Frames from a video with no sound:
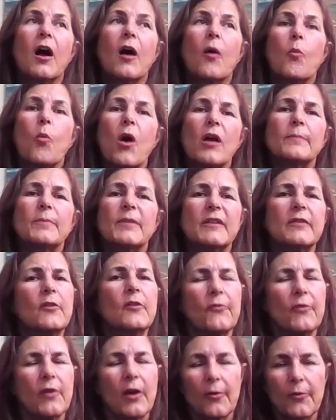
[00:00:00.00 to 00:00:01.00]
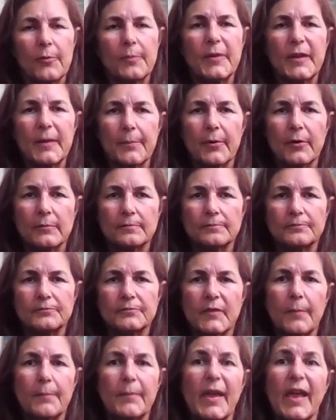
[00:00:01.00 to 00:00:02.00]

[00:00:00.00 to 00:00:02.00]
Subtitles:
want to be there for other people. And